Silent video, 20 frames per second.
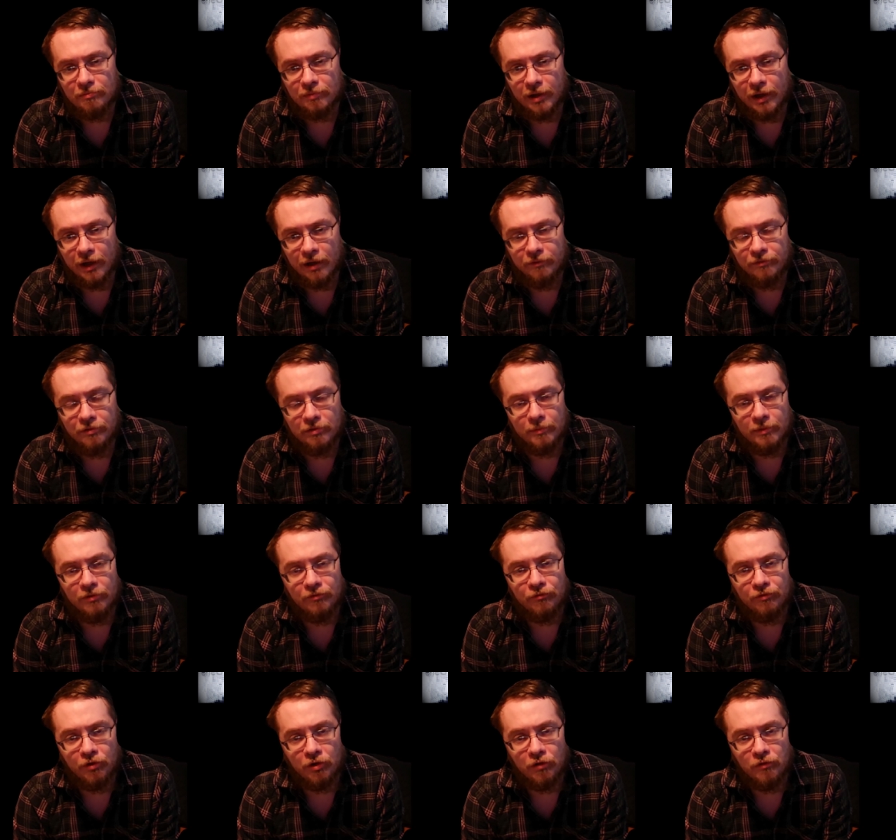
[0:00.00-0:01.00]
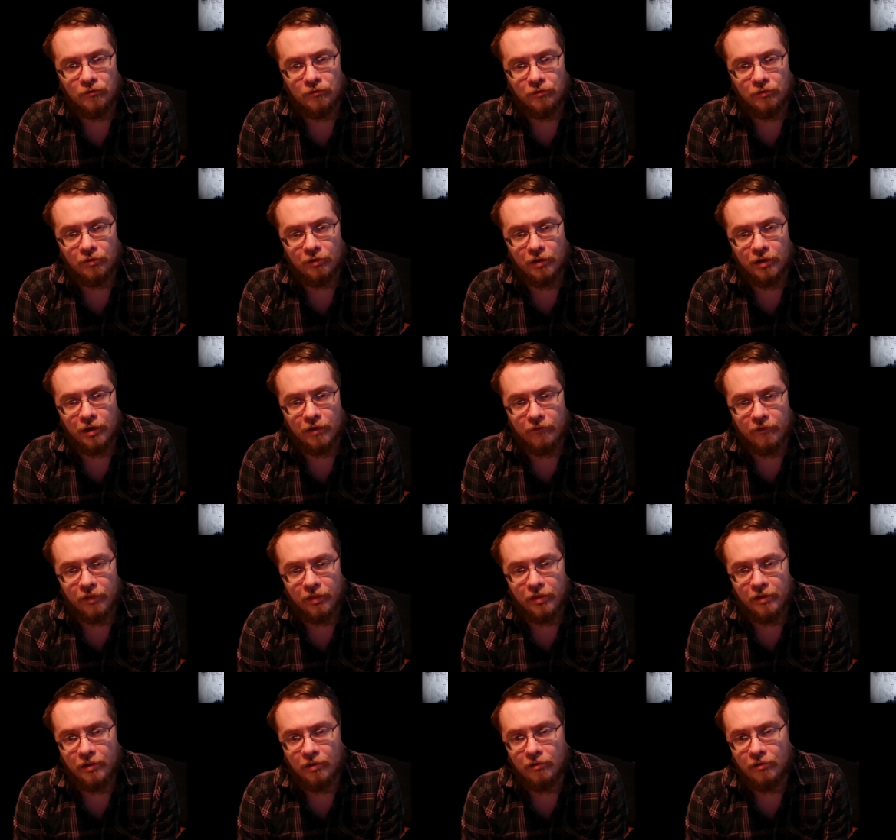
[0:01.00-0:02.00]
have him at fault for
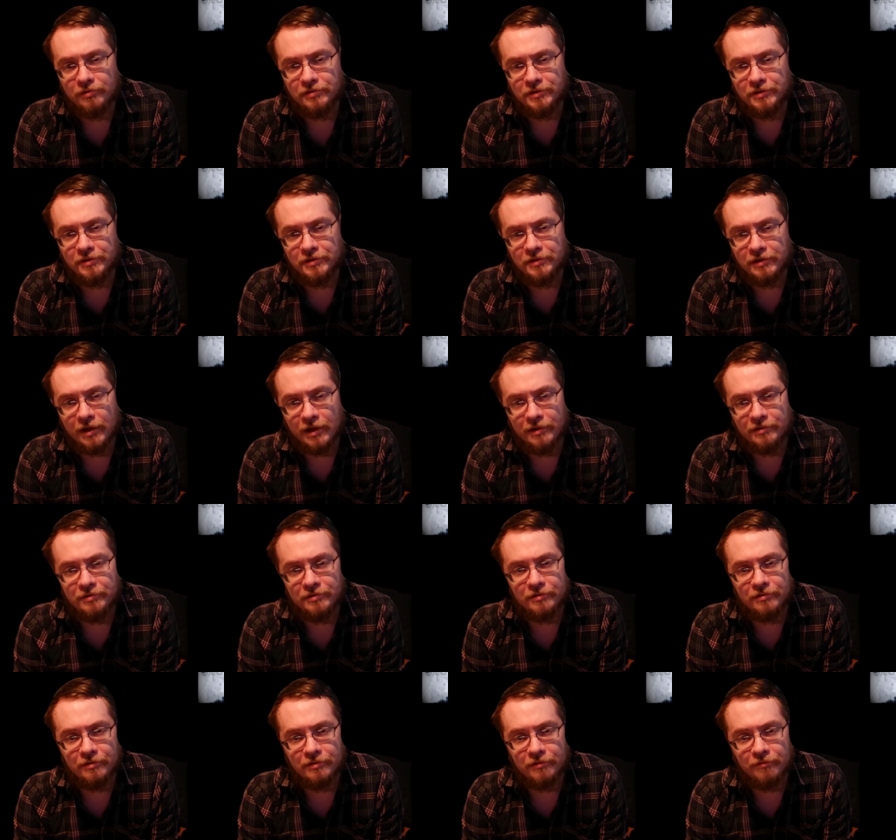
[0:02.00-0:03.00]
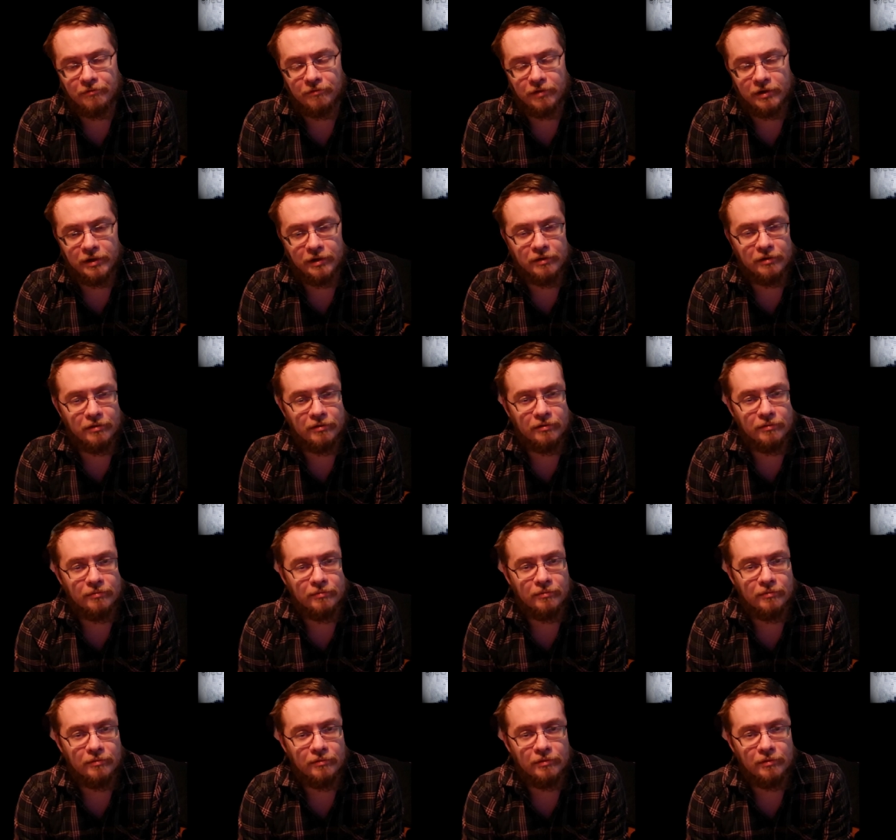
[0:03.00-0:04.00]
everything, all the disaster, the fire,
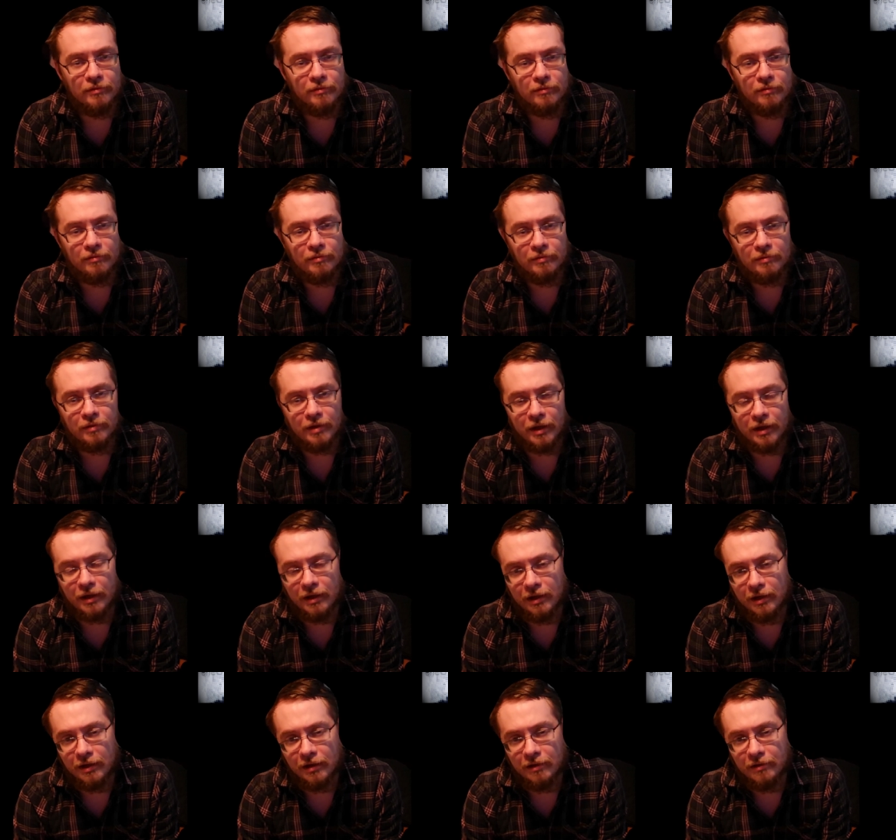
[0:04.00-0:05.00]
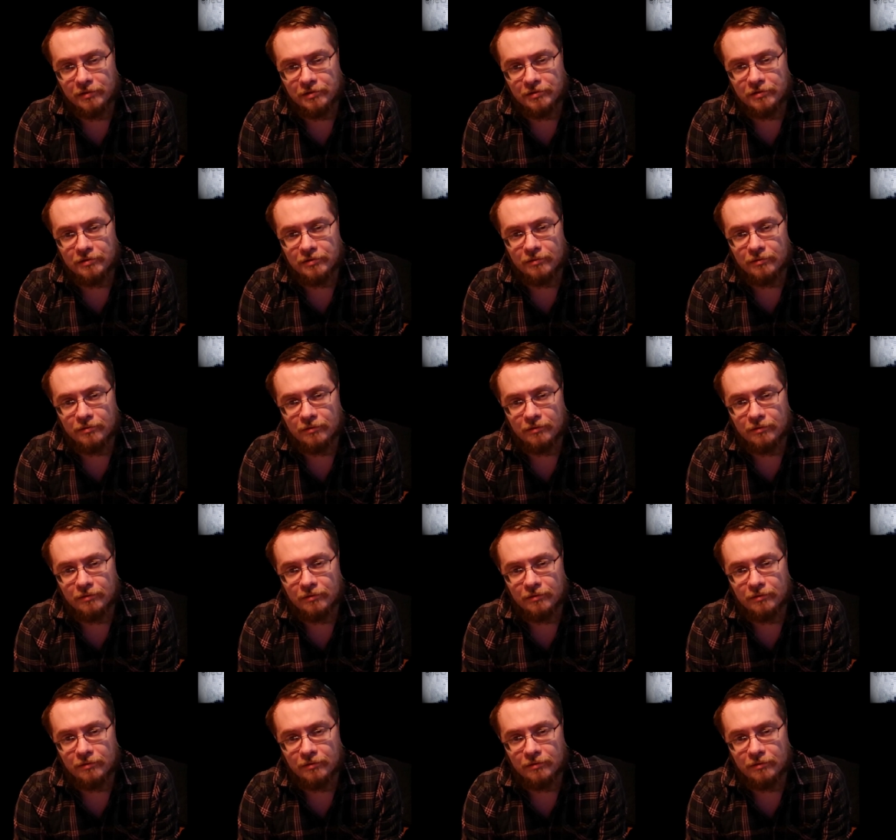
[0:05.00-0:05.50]
chaos,